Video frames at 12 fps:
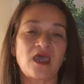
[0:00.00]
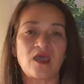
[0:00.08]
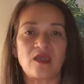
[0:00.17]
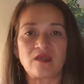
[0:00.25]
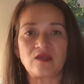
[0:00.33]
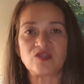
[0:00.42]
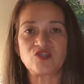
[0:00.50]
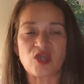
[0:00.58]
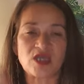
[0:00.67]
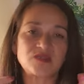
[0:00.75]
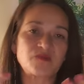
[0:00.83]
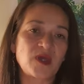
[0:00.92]
And
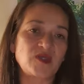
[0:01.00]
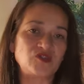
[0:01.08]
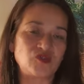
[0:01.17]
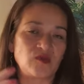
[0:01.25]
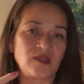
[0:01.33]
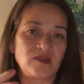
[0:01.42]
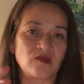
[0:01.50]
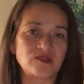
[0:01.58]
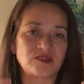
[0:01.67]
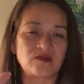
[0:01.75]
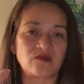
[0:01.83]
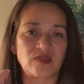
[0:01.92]
just by doing
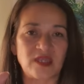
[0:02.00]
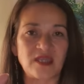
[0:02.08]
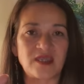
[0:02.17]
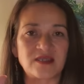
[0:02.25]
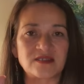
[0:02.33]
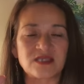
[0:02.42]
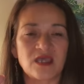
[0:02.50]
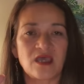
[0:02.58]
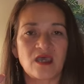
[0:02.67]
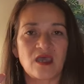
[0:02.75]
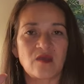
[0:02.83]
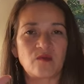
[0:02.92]
those little things
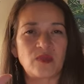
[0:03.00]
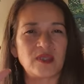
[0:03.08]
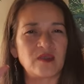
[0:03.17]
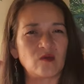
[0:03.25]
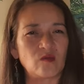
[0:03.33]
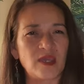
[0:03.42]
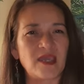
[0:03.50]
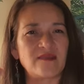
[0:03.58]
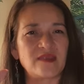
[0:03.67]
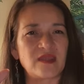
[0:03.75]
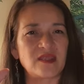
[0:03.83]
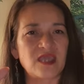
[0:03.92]
and being aware
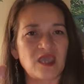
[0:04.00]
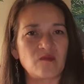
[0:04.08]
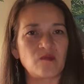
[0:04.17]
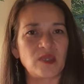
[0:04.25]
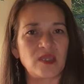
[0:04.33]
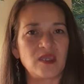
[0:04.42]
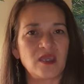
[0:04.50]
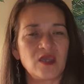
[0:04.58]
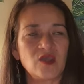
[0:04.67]
that it can be,